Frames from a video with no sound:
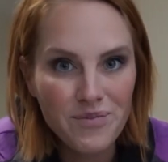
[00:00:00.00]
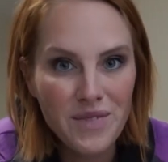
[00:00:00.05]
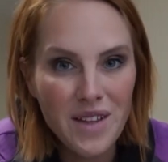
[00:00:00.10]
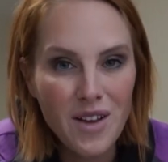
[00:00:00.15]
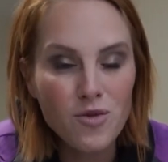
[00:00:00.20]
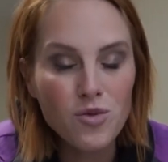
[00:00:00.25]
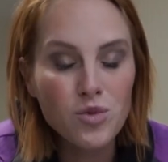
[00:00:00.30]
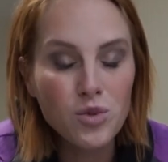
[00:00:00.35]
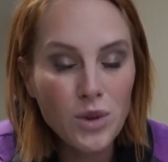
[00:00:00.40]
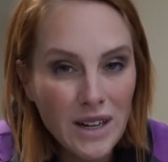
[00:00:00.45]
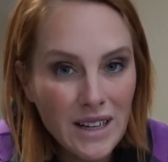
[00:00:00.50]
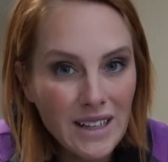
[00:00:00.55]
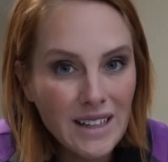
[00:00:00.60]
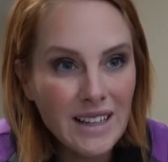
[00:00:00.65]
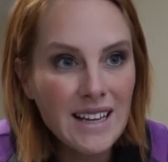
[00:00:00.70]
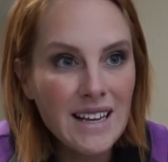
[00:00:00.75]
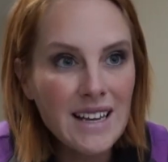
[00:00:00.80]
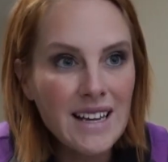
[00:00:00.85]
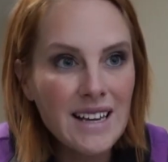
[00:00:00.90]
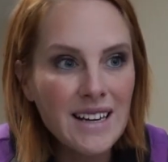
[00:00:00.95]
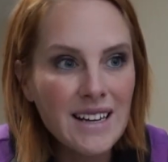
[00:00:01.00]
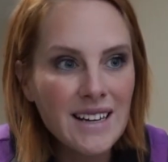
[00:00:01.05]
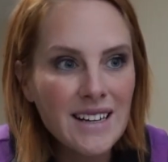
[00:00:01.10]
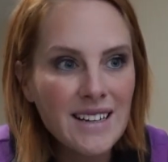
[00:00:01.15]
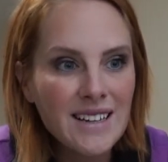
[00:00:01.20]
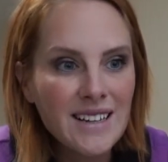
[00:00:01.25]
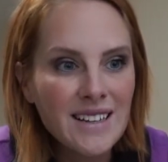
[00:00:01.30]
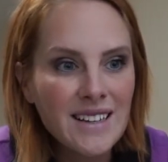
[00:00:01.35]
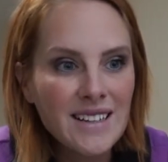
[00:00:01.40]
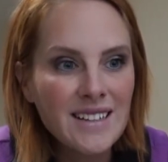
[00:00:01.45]
It really
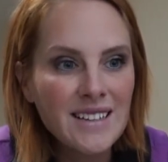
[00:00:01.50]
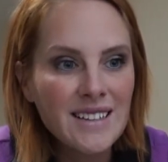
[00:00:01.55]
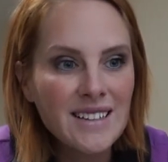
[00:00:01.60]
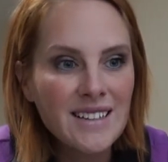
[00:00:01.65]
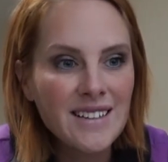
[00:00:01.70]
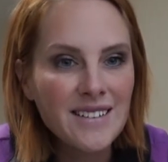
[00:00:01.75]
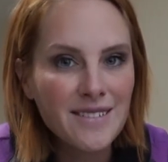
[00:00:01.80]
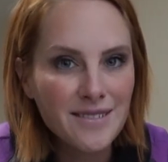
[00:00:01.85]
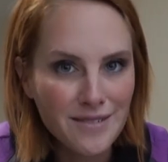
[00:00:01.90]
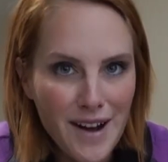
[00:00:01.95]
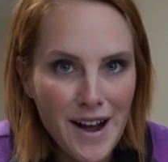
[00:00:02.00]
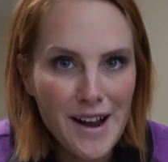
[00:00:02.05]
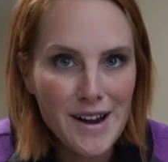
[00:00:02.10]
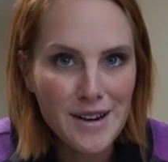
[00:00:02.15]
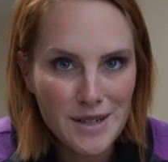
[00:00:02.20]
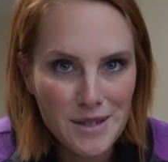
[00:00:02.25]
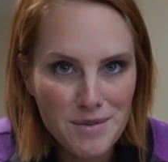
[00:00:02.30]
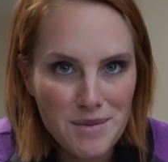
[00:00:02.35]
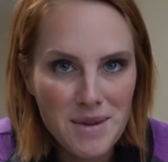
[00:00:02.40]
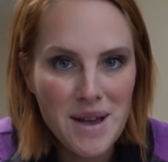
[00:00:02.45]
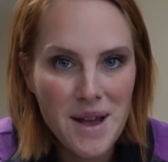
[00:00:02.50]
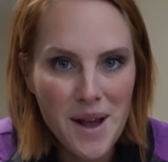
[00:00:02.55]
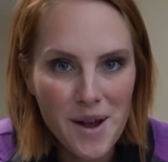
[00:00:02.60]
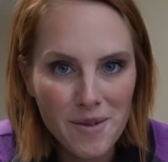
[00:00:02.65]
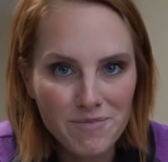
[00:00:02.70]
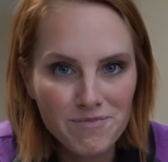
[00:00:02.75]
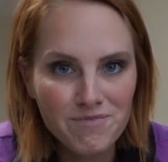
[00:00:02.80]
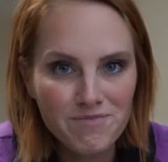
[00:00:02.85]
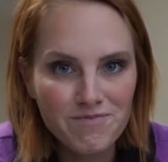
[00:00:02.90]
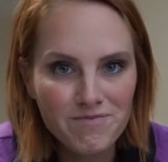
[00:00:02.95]
fires me up.